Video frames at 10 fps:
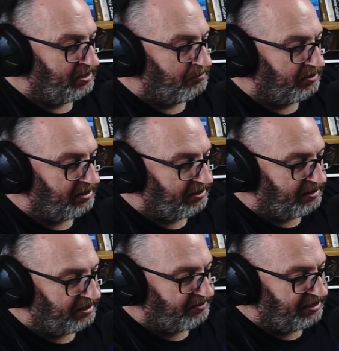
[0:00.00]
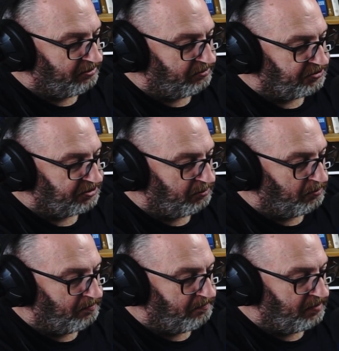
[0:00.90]
But I then also,
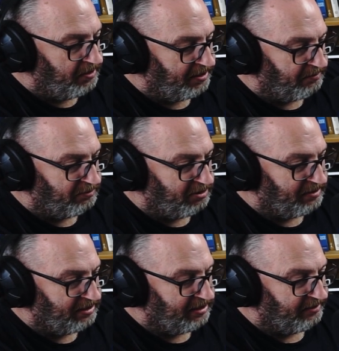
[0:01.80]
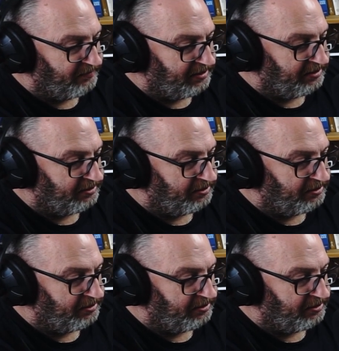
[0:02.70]
at that point in my life, I'd